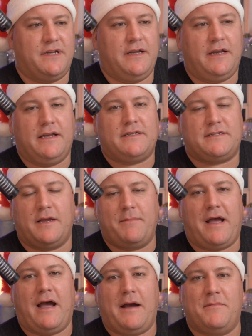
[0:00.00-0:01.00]
It's
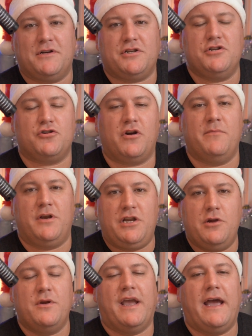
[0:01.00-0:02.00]
about how much yeah. enjoyment
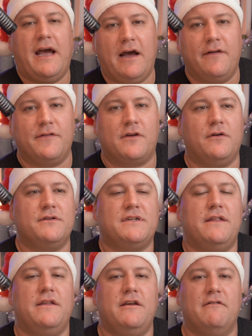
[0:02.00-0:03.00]
you get out of the
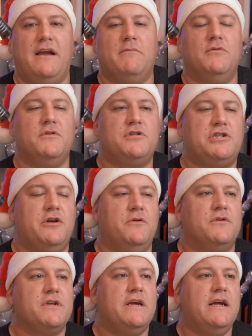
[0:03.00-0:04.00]
content that you're able to
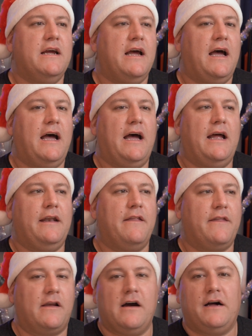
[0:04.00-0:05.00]
shoot. And
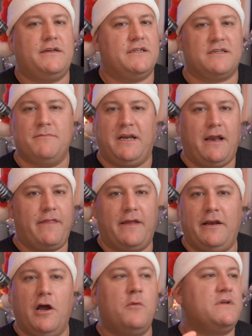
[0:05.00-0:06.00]
the card doesn't mean
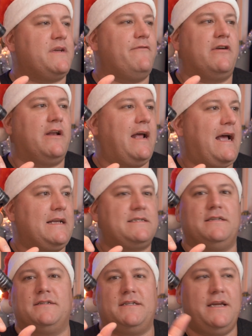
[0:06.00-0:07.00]
anything. No one's ever going to
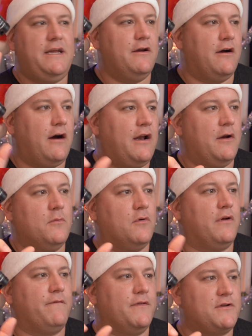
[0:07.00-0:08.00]
ask to see your
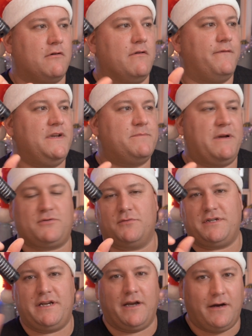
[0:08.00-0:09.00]
underwater photography
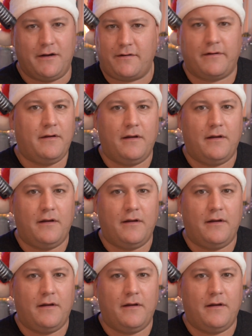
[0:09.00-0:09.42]
specialty card.